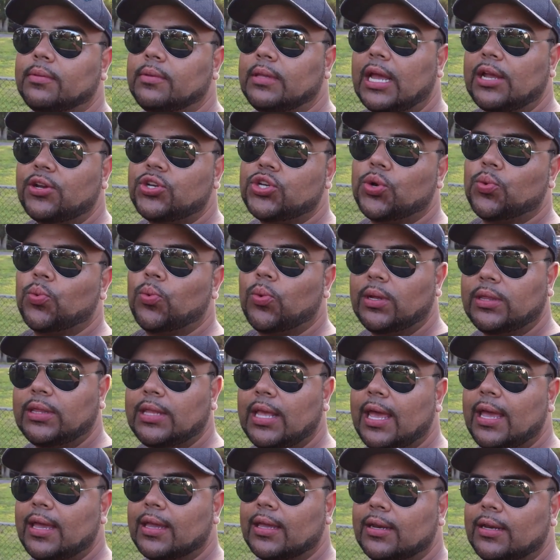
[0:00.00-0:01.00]
I'm not sure what
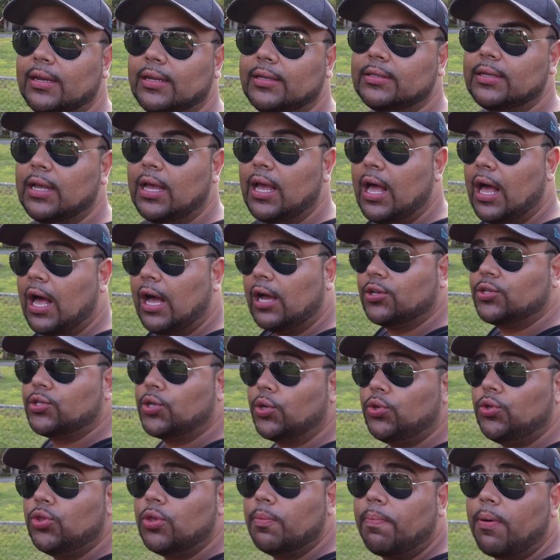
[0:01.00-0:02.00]
the heck it is. I'll
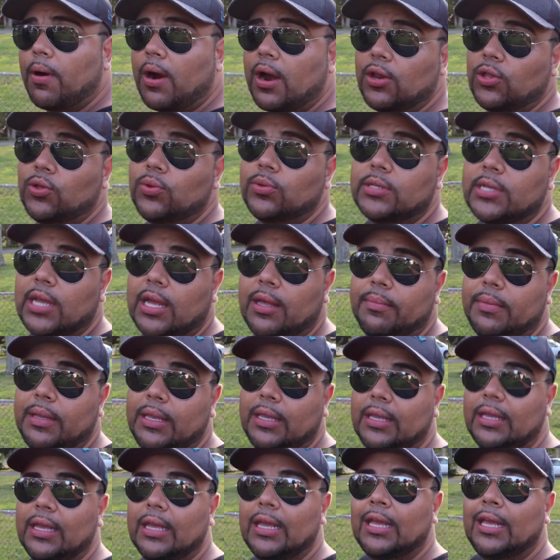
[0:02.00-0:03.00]
show you the part. You tell
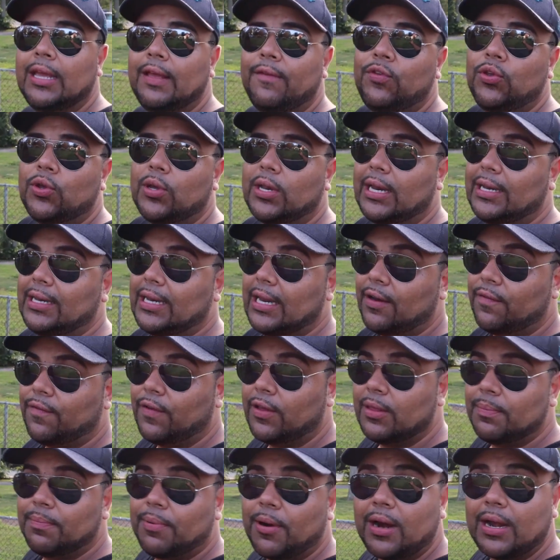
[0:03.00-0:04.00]
me if you can
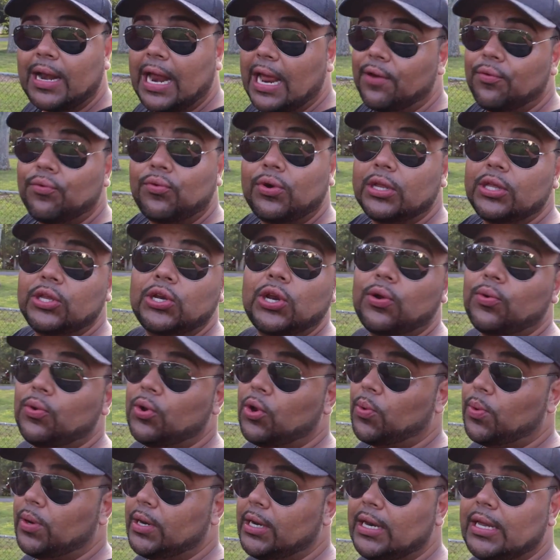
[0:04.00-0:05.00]
identify the part. I really don't
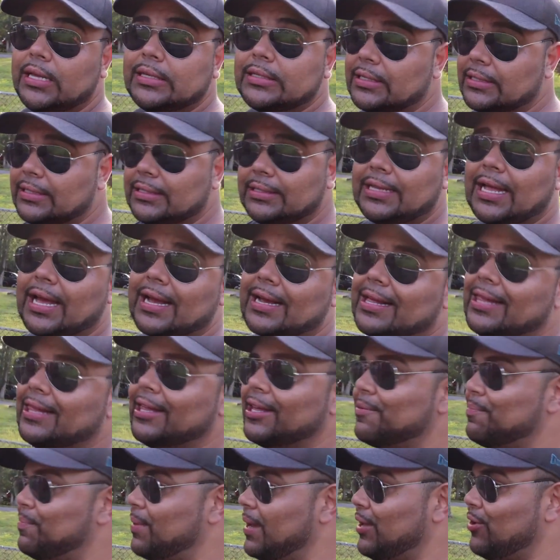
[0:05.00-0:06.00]
know what it is. This is not
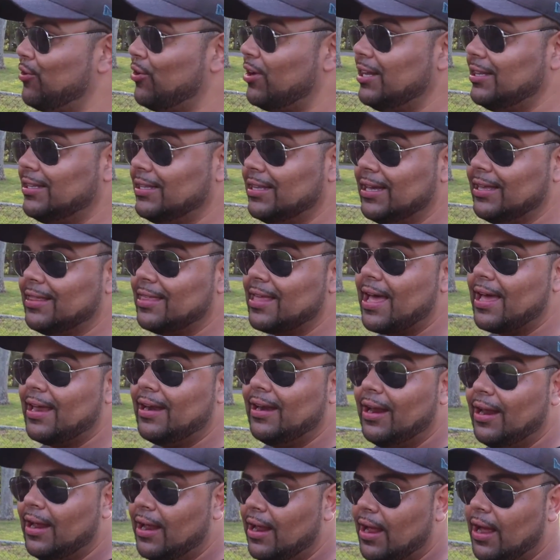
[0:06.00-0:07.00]
clickbait or anything like
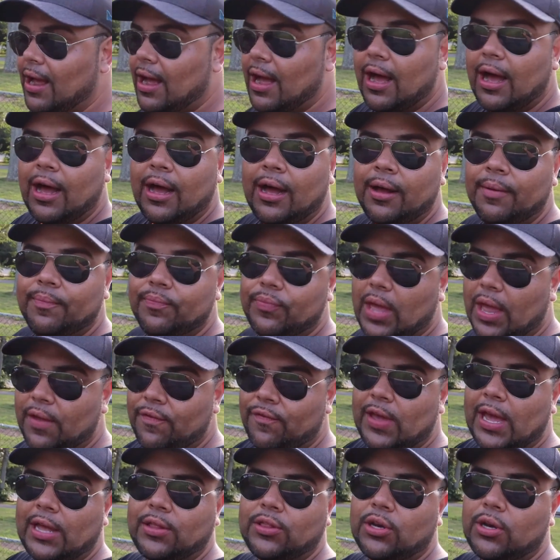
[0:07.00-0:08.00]
that. I
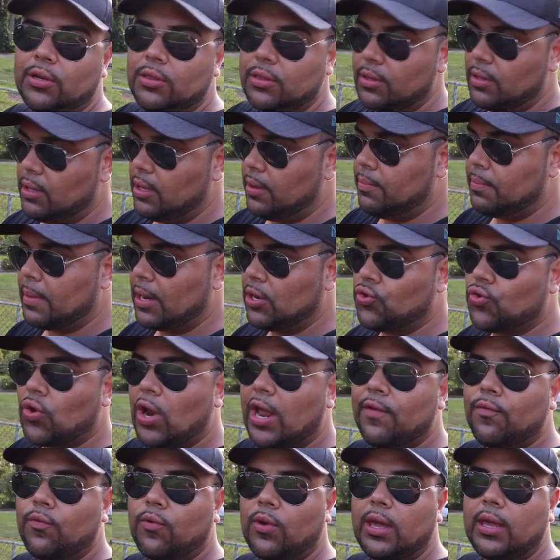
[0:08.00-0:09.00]
found it in my
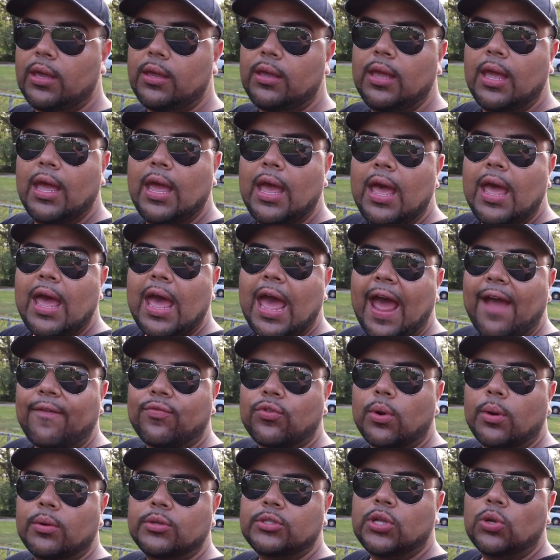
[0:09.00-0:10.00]
driveway
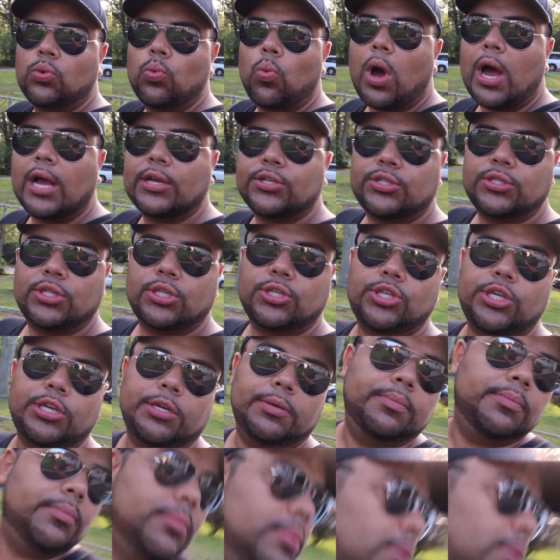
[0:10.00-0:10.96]
after I was done washing the Jeep.